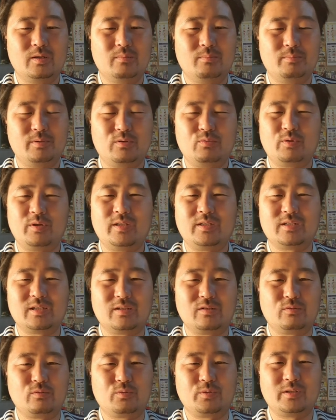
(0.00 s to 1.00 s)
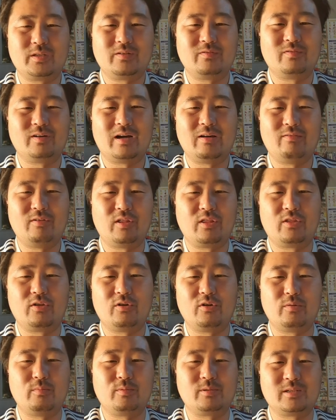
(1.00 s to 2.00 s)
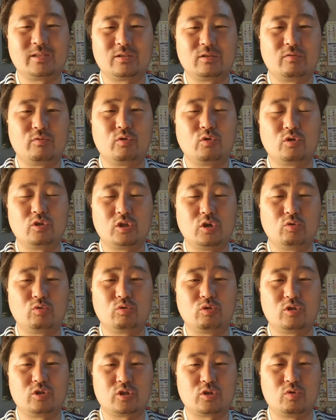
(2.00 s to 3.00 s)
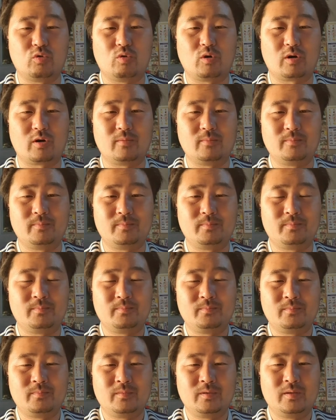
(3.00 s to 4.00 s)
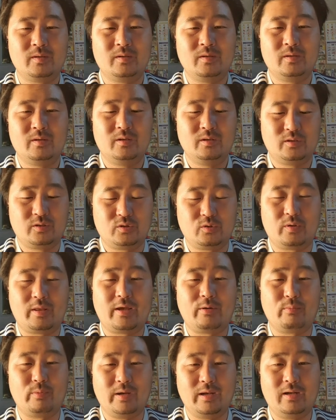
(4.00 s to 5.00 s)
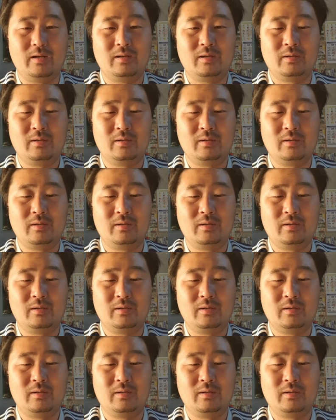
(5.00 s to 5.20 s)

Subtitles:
between 25 and 30% of your total score. So they will